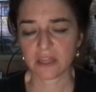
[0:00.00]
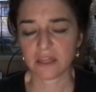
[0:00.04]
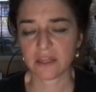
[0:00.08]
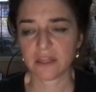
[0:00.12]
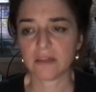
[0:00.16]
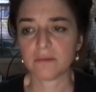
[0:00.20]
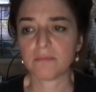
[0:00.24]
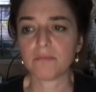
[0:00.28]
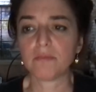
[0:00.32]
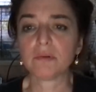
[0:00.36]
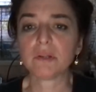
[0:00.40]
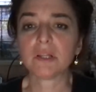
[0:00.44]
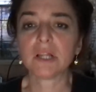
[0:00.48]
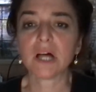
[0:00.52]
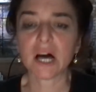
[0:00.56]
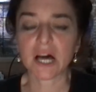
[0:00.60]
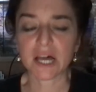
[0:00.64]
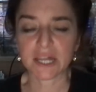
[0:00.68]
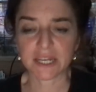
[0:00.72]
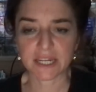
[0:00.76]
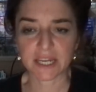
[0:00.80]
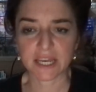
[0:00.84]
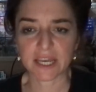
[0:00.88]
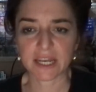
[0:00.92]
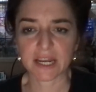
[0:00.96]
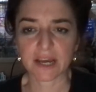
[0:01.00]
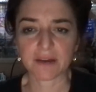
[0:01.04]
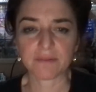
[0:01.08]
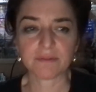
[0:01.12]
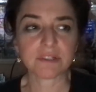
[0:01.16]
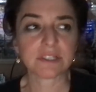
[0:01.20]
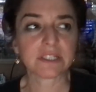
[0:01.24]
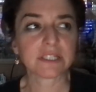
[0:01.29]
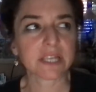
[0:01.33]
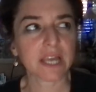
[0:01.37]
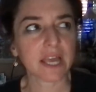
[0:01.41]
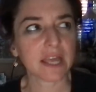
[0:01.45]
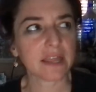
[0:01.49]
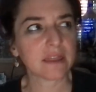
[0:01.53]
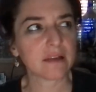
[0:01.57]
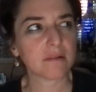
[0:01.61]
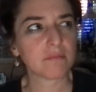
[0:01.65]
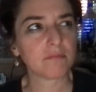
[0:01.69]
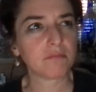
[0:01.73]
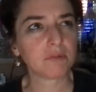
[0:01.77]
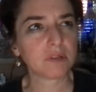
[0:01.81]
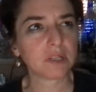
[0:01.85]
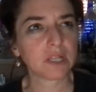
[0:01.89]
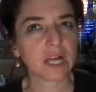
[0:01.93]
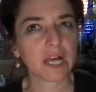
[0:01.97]
the blood. And I would say the
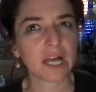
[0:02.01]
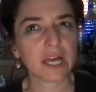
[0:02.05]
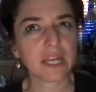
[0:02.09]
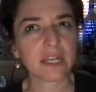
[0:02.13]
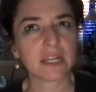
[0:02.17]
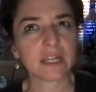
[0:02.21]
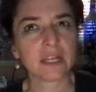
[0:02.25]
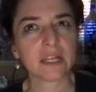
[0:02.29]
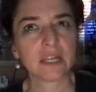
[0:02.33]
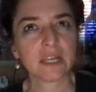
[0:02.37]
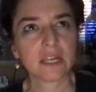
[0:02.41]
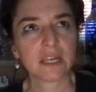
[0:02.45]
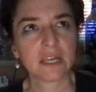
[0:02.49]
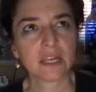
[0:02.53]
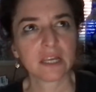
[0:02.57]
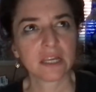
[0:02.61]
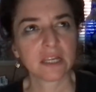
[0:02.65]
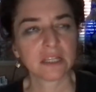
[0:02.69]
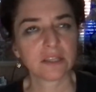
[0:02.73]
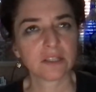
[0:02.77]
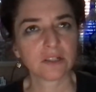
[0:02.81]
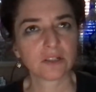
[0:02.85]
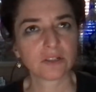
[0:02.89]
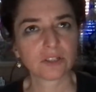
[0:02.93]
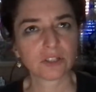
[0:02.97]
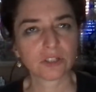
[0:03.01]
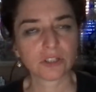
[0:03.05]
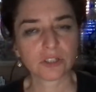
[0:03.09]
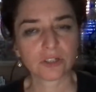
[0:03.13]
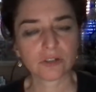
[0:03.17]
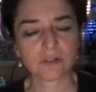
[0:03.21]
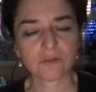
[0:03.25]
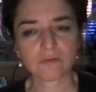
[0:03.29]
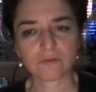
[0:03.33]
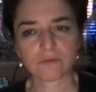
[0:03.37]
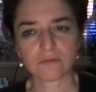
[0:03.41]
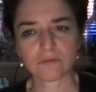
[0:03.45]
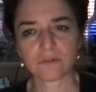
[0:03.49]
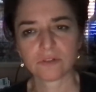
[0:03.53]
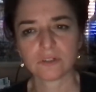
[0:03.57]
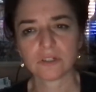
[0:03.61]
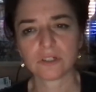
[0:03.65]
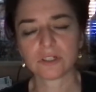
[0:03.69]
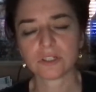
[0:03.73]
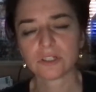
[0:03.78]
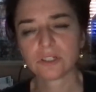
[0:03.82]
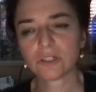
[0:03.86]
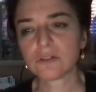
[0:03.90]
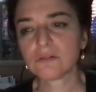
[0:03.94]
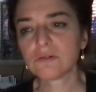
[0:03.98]
blood, there's two
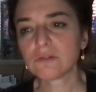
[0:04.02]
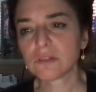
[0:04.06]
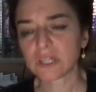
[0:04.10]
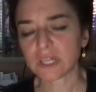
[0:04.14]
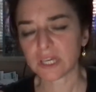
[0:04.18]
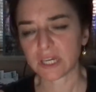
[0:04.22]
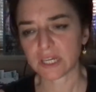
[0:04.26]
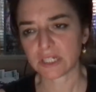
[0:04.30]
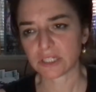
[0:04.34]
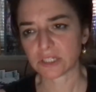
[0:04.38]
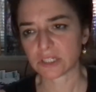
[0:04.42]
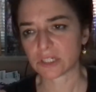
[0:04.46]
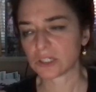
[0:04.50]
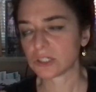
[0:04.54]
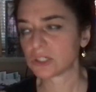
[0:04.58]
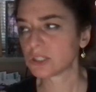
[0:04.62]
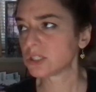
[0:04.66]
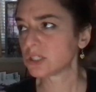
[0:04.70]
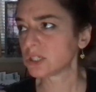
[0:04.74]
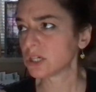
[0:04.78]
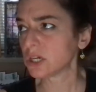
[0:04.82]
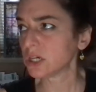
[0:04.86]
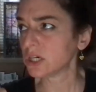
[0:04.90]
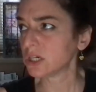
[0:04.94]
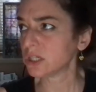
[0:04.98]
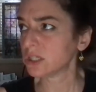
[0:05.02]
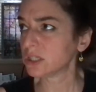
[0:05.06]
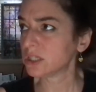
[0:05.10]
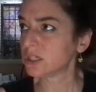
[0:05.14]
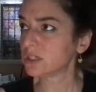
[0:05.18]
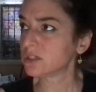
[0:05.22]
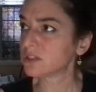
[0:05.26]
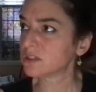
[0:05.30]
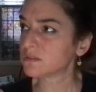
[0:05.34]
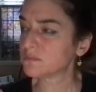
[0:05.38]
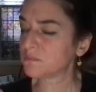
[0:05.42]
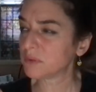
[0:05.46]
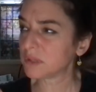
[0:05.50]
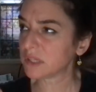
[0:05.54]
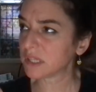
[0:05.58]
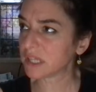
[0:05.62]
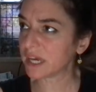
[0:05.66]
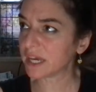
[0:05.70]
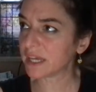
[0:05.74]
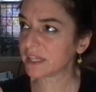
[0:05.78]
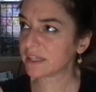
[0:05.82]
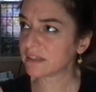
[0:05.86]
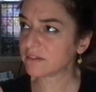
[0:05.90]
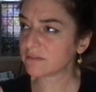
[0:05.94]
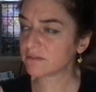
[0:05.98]
things. There's
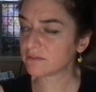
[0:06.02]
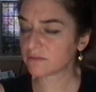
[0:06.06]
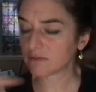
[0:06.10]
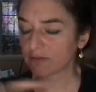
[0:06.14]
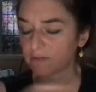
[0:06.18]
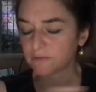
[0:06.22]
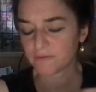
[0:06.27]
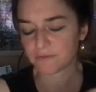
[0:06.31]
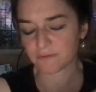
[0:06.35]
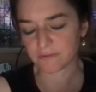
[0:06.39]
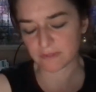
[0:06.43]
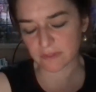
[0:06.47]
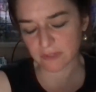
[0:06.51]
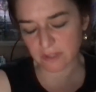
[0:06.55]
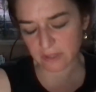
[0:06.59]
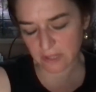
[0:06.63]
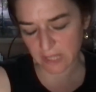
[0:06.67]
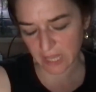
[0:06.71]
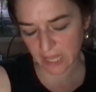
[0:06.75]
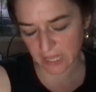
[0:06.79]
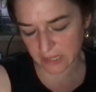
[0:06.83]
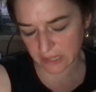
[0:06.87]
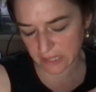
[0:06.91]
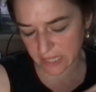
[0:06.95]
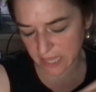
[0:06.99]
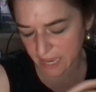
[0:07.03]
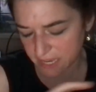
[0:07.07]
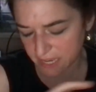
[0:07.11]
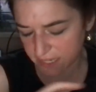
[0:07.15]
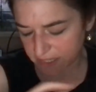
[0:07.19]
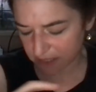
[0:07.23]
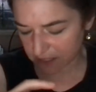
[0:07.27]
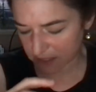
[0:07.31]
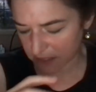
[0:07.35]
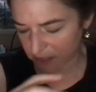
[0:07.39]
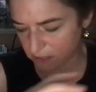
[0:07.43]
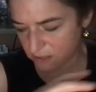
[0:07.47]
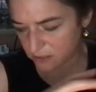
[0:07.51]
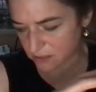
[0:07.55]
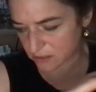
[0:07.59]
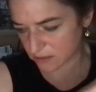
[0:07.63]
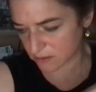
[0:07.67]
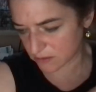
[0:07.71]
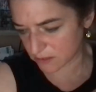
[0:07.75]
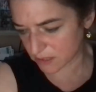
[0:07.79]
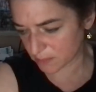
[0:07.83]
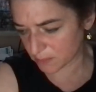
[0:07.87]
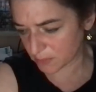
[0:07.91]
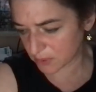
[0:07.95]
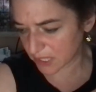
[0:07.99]
blood that lasts,
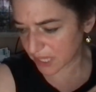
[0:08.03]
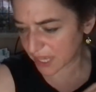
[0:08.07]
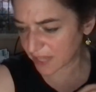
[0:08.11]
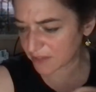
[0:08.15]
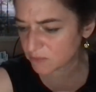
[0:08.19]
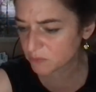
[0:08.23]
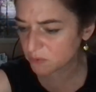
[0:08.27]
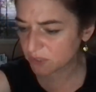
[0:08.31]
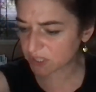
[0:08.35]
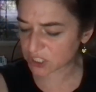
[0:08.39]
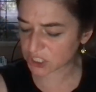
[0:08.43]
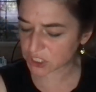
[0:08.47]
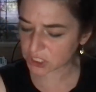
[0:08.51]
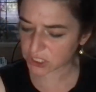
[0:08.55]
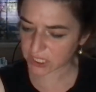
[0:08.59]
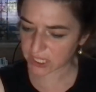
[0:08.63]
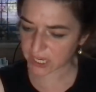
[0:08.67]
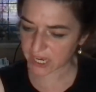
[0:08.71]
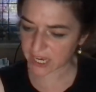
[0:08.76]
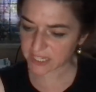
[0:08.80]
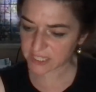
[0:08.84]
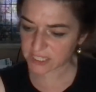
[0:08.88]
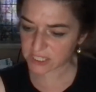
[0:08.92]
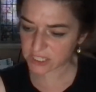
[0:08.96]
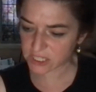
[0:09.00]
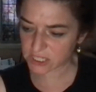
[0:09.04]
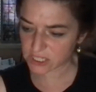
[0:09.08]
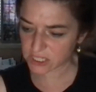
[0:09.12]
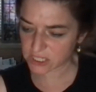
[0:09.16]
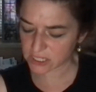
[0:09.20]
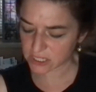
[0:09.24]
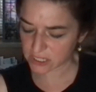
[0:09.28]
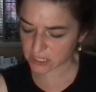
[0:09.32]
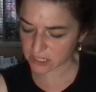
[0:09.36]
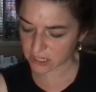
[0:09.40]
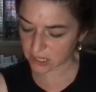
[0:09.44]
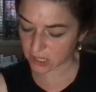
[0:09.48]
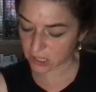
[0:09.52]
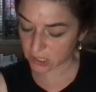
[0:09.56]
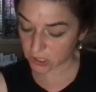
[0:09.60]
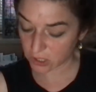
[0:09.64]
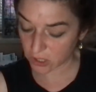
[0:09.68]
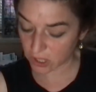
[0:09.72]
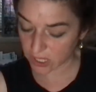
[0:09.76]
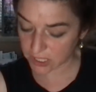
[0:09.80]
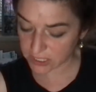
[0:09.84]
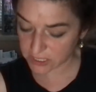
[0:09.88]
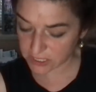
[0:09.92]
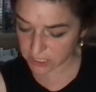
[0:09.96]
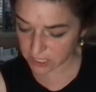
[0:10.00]
the blood which lasts a
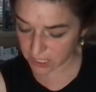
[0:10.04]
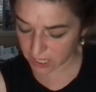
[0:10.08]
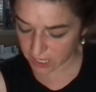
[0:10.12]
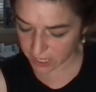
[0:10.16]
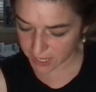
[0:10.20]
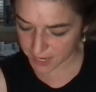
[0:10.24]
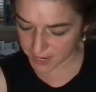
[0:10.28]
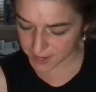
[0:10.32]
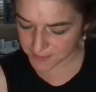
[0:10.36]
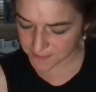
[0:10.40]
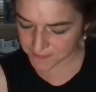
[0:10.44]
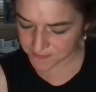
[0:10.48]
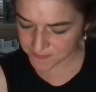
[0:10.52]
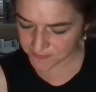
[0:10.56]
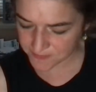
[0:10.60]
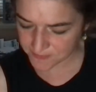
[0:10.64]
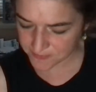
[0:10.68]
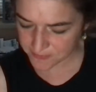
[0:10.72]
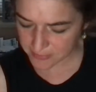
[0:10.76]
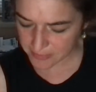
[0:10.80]
long time,